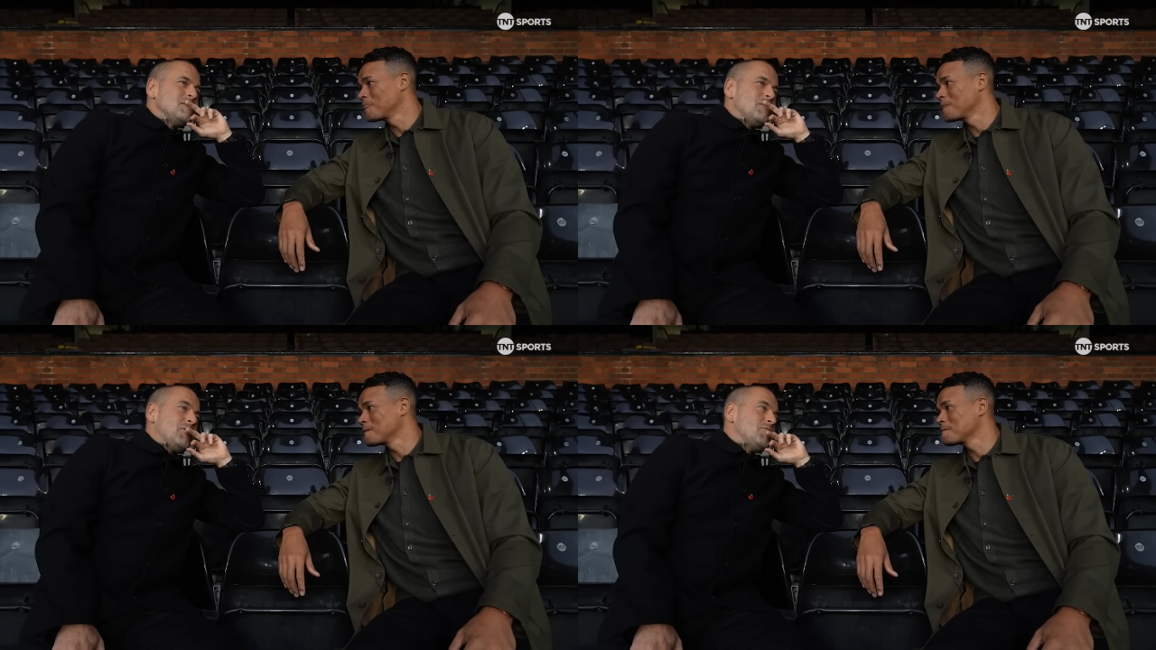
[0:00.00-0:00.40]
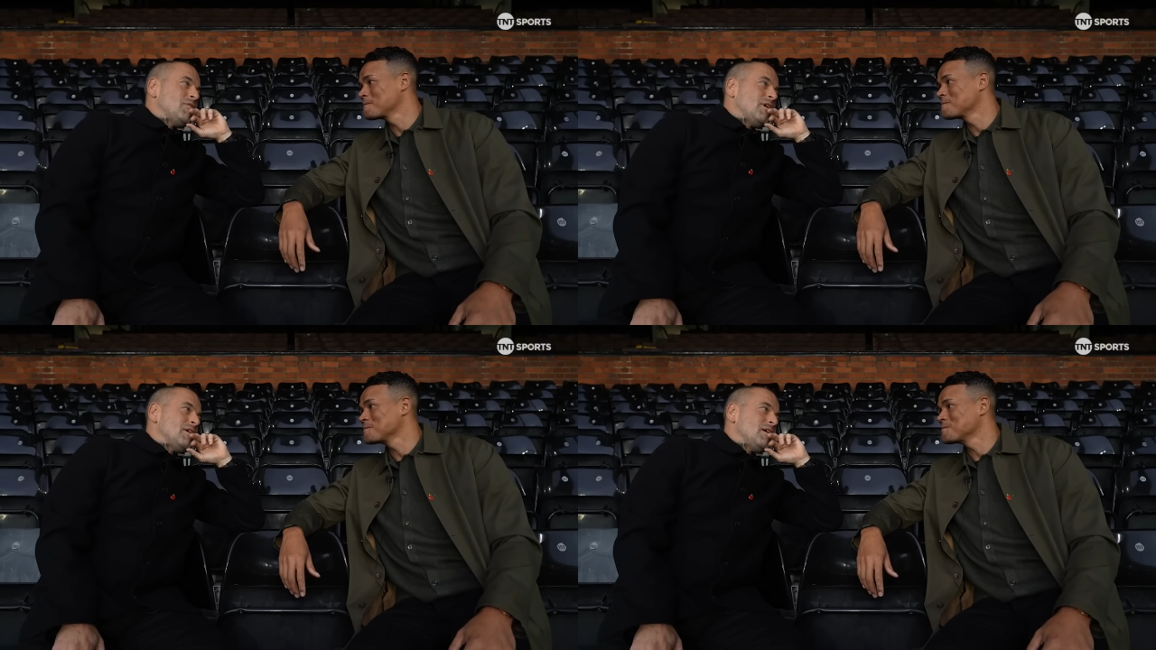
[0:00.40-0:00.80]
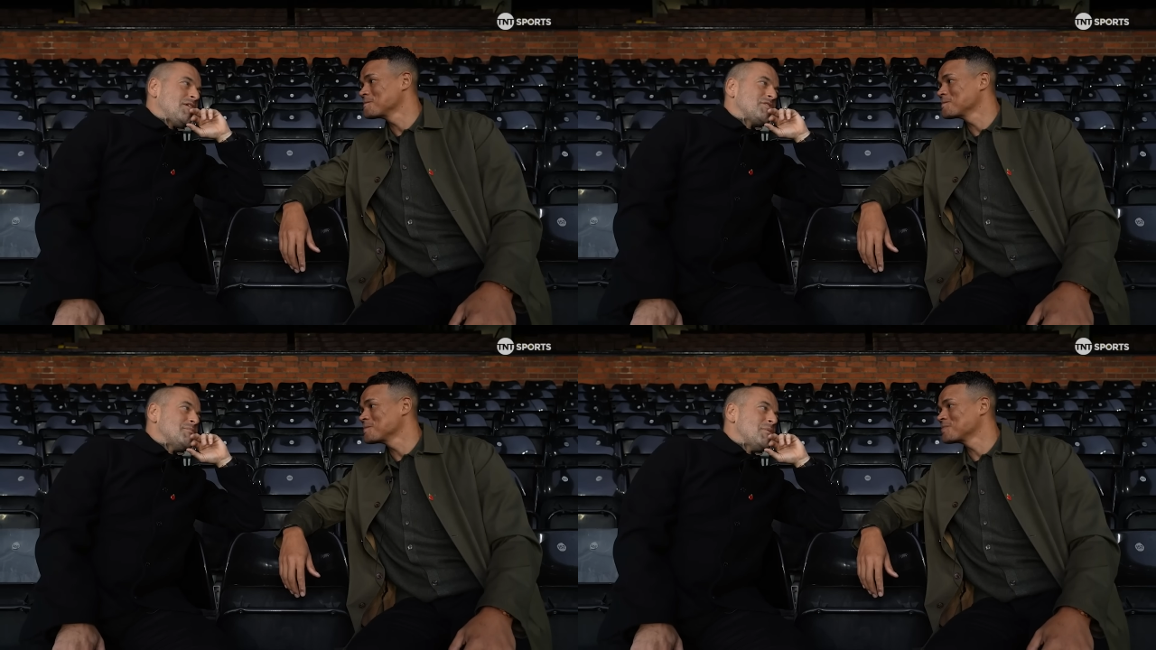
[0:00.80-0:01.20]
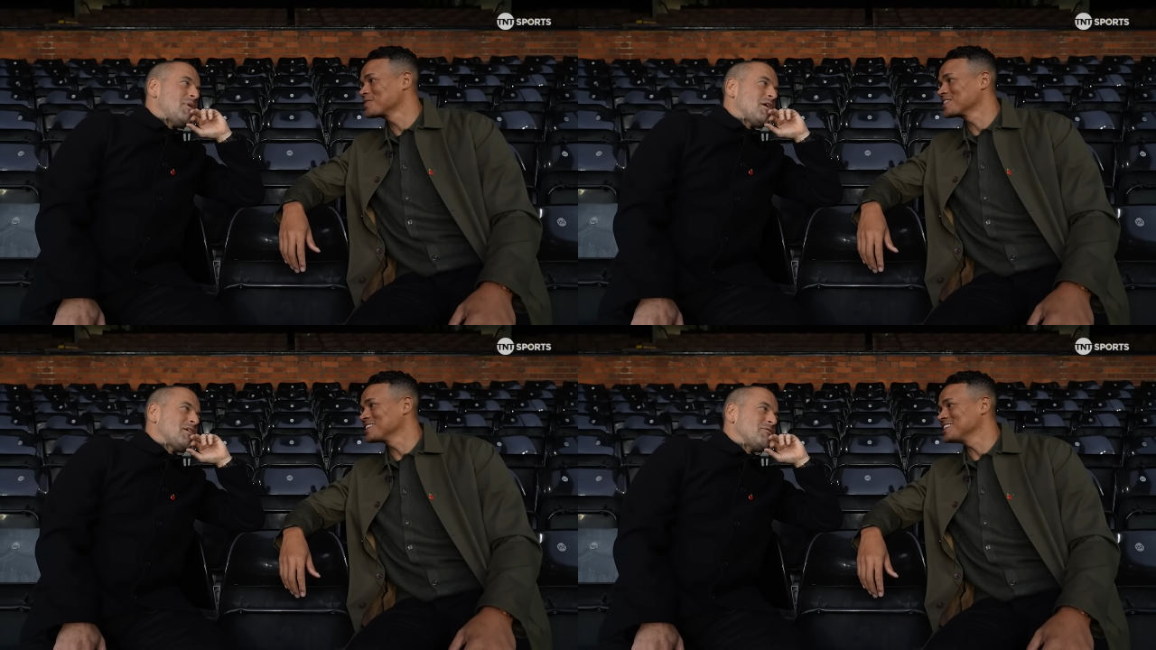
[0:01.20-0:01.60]
Speaker 1: Well, I've done my
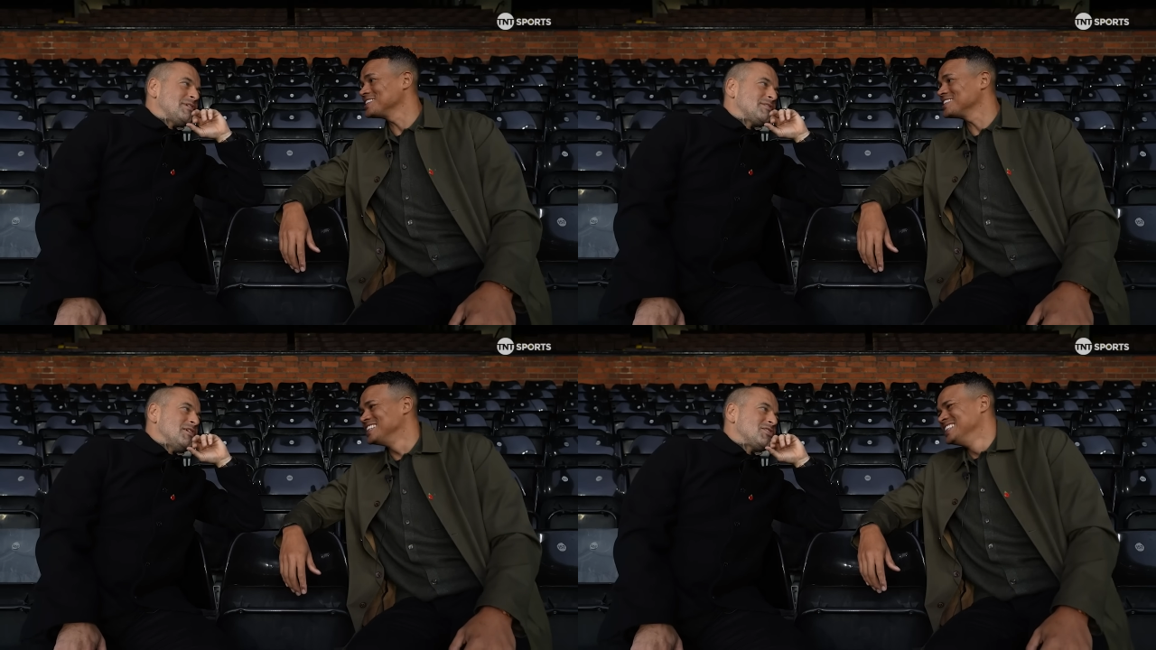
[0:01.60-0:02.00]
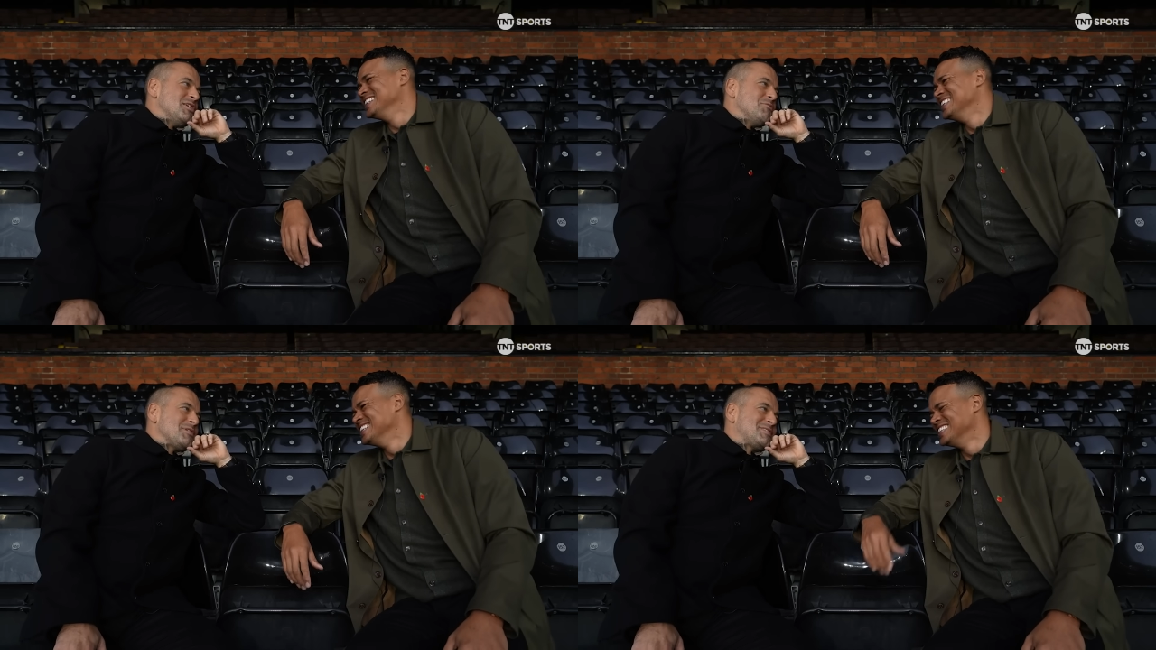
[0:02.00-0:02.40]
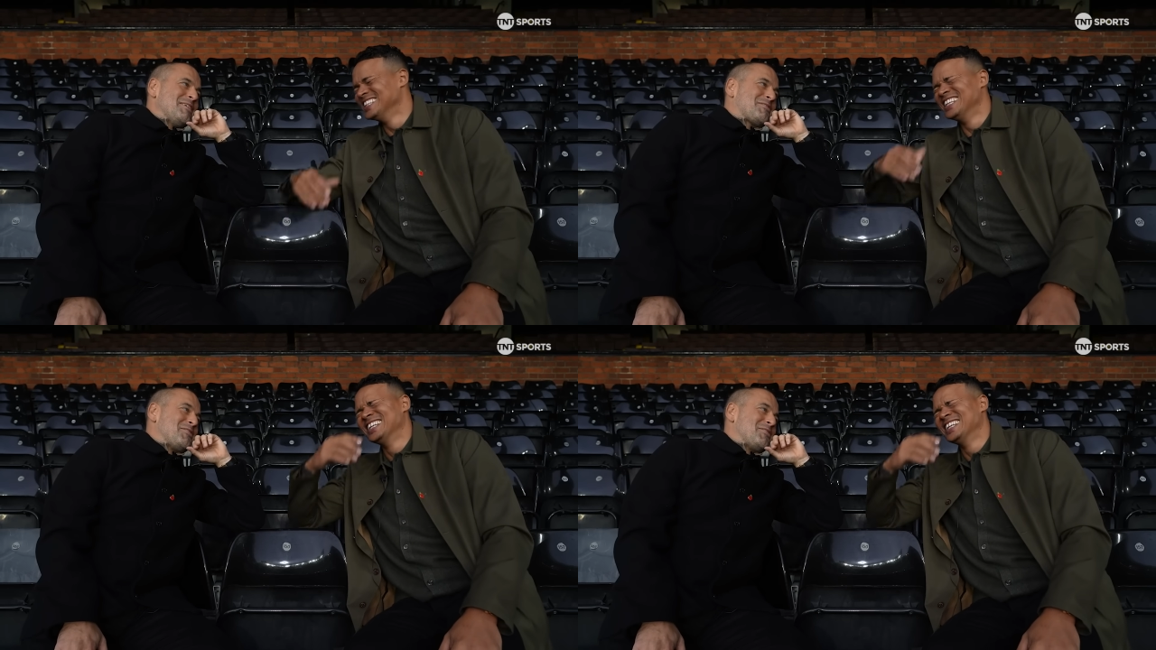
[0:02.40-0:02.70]
market research in the WhatsApp